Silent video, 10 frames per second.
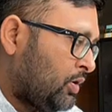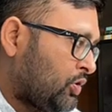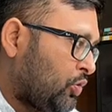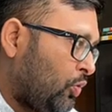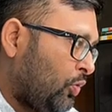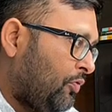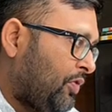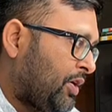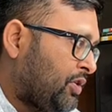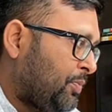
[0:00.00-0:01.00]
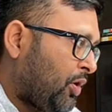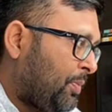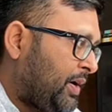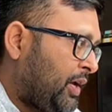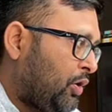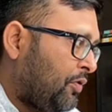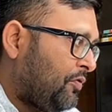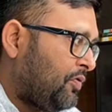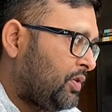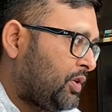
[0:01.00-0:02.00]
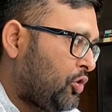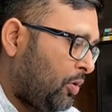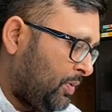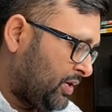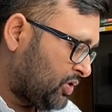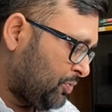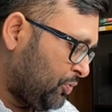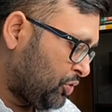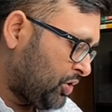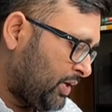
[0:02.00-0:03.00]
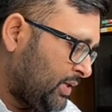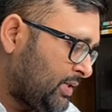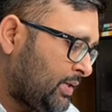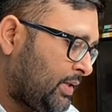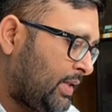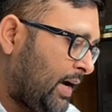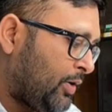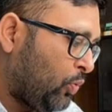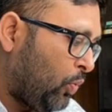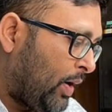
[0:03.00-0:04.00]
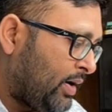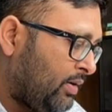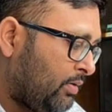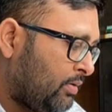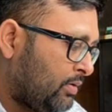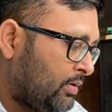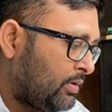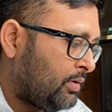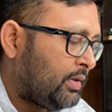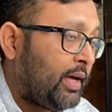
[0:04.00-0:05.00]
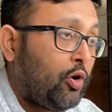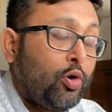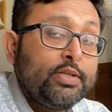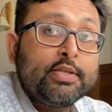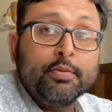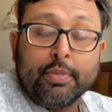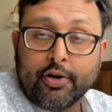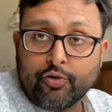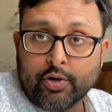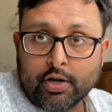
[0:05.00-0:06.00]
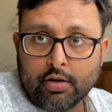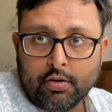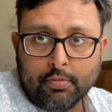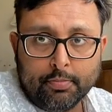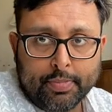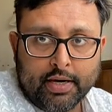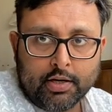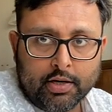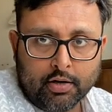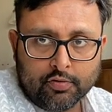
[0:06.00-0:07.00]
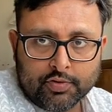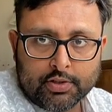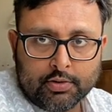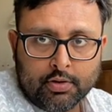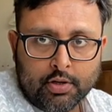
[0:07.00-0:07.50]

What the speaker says: So one of the property of the normal distribution is that one they are all symmetric bell curves.